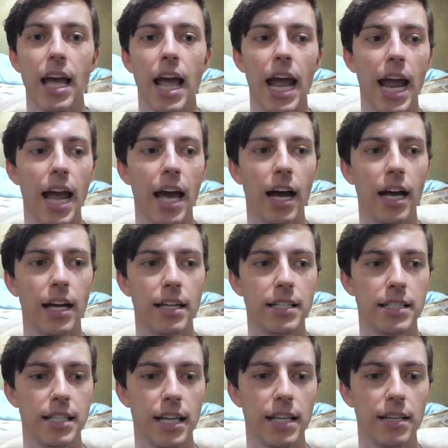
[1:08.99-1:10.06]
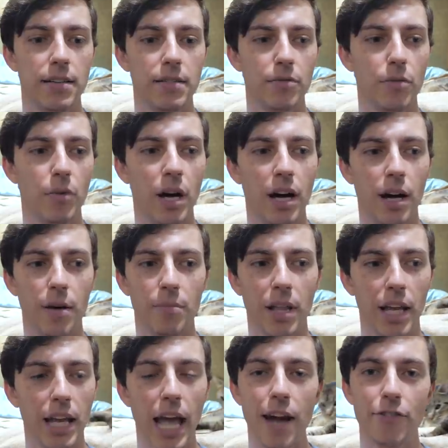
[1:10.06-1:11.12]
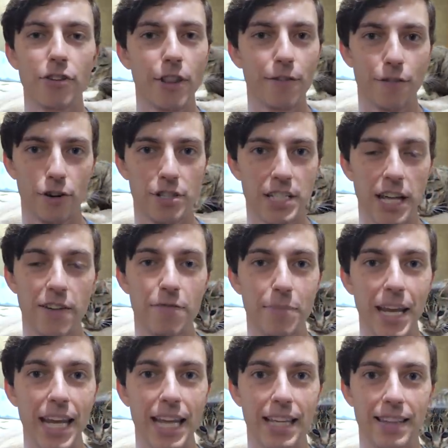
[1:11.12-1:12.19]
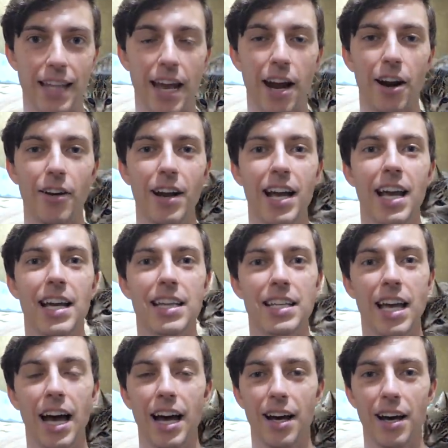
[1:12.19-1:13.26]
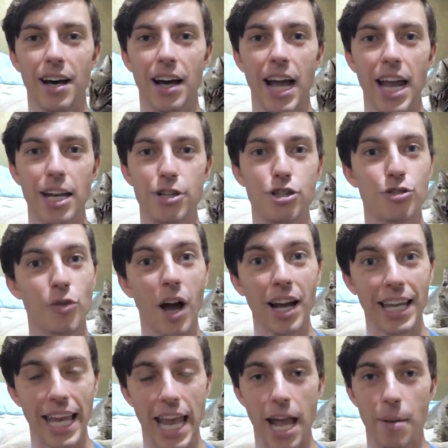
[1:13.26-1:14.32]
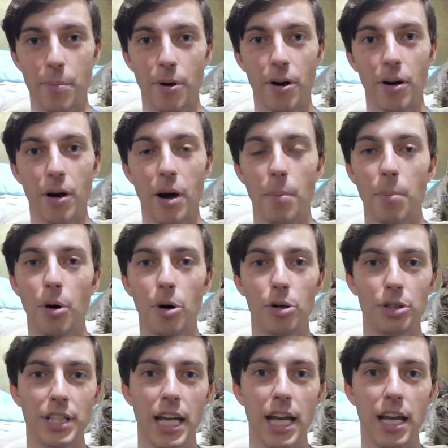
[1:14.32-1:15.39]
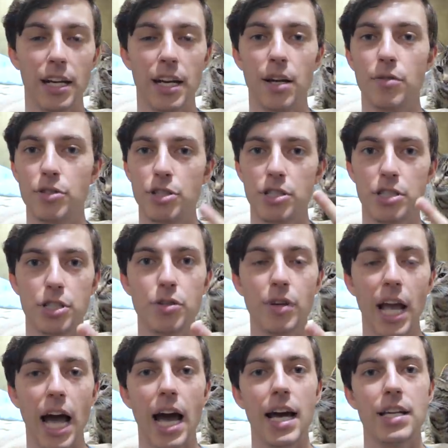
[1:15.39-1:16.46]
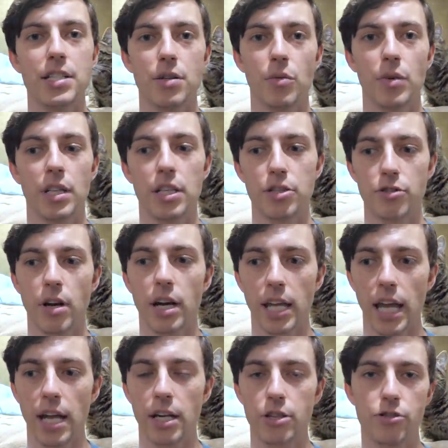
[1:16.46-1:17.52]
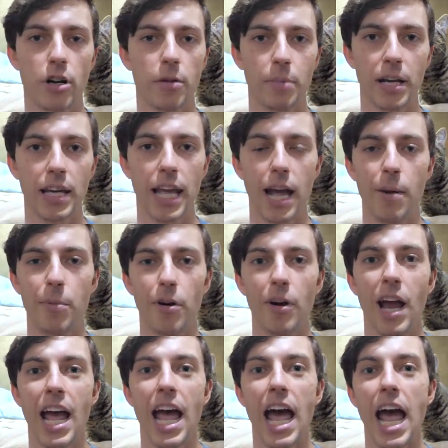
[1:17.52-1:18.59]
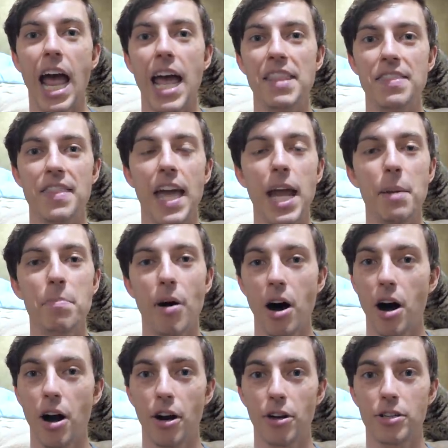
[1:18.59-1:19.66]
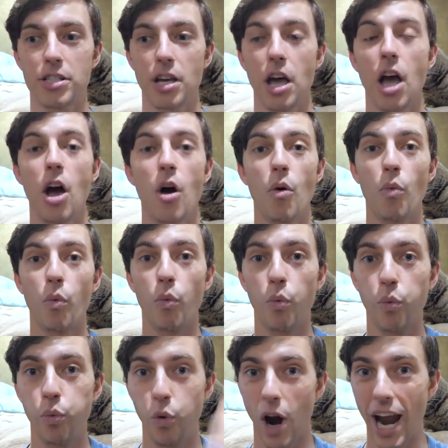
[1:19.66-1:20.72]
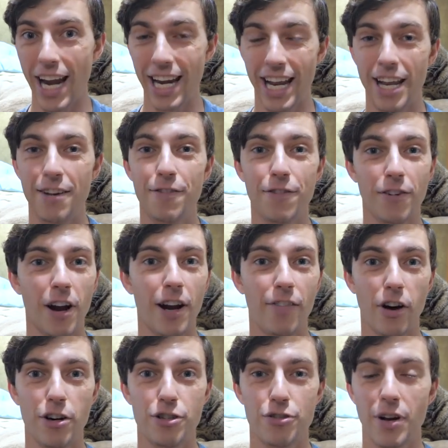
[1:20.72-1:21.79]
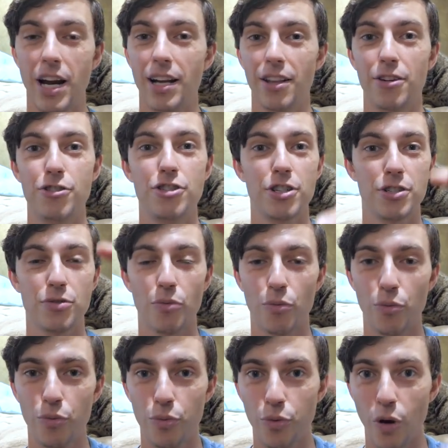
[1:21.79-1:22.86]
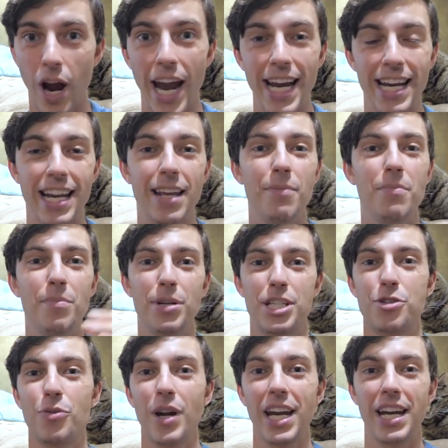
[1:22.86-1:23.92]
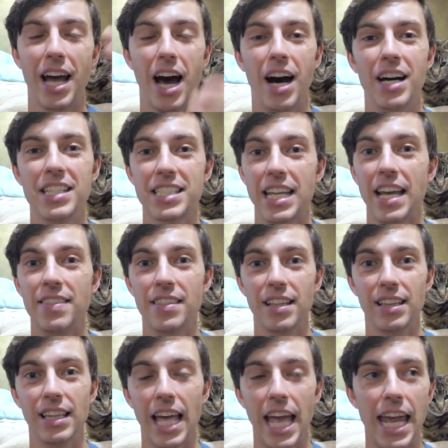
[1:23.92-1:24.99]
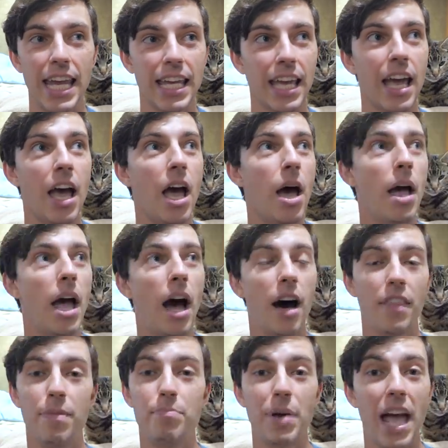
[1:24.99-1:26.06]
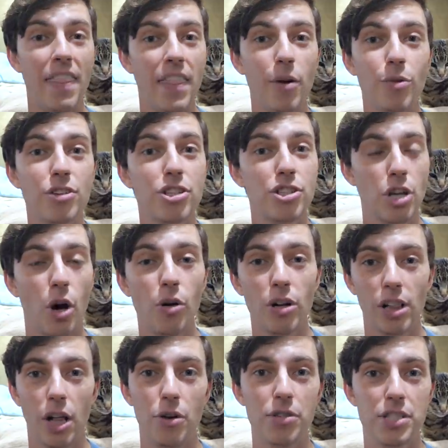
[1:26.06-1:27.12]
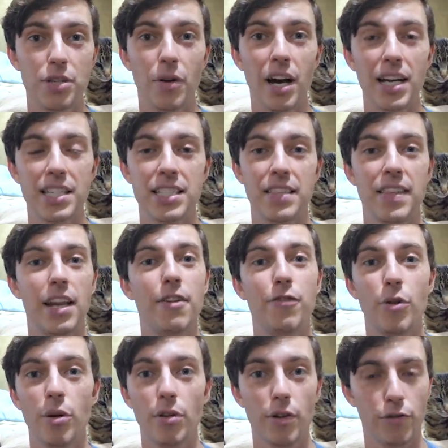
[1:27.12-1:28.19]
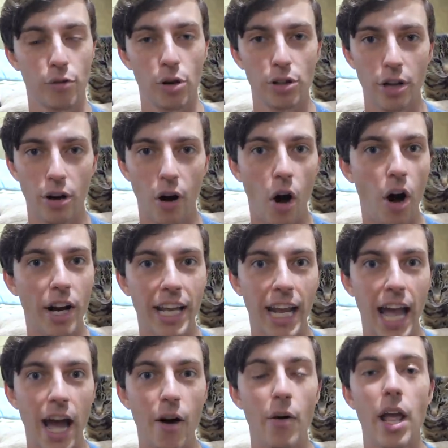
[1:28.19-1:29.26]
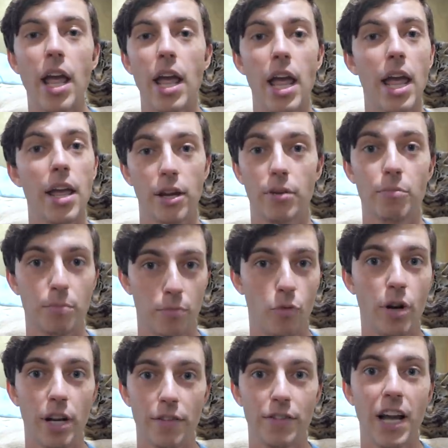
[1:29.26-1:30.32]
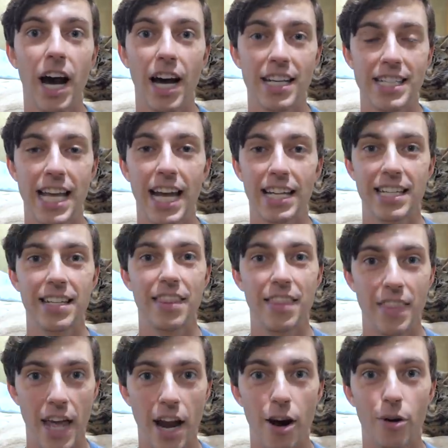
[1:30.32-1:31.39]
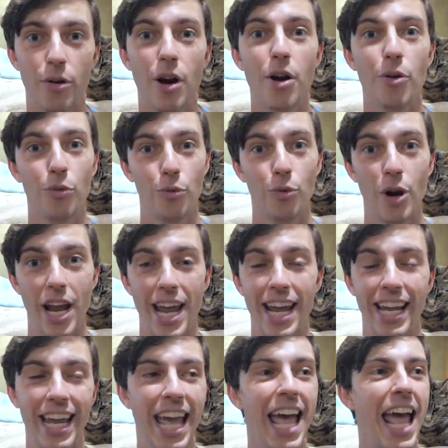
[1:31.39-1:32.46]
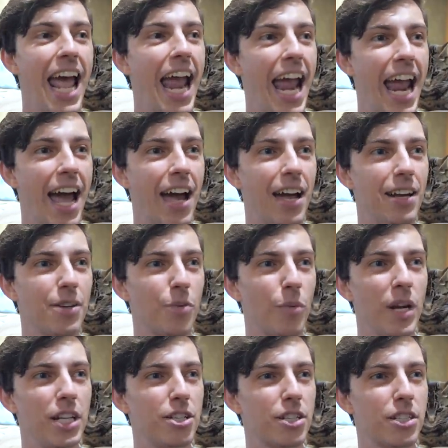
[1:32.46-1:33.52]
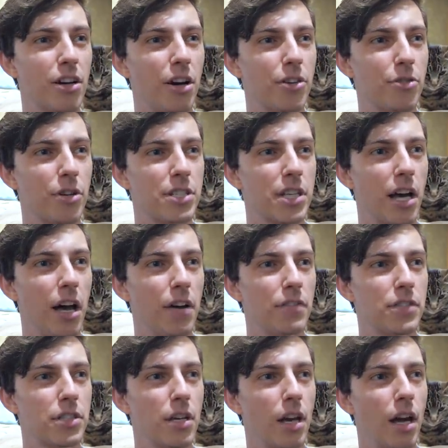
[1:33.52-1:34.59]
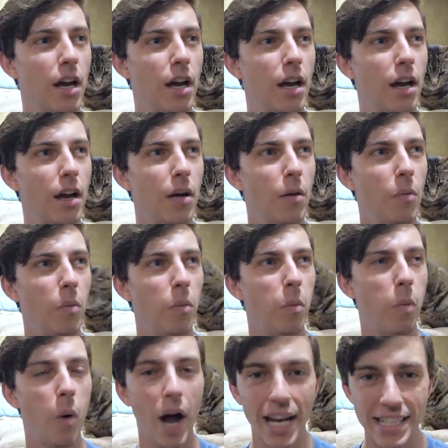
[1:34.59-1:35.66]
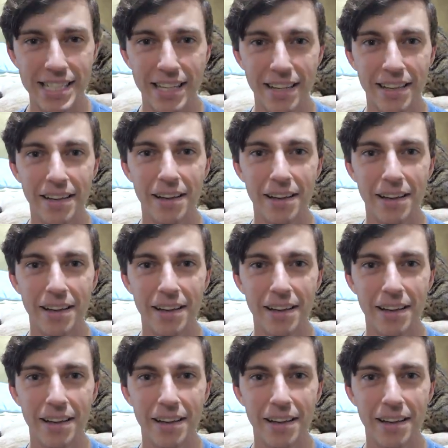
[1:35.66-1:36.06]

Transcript: And after the first day of being there, a truck camper pulled in. It was just two guys with a truck and a truck bed camper, and they parked right in front of our trailer, just right between us and the lake. And they were so close to us that if we would have rolled our awning out, it would have contacted their rig. And we just thought to ourselves, what?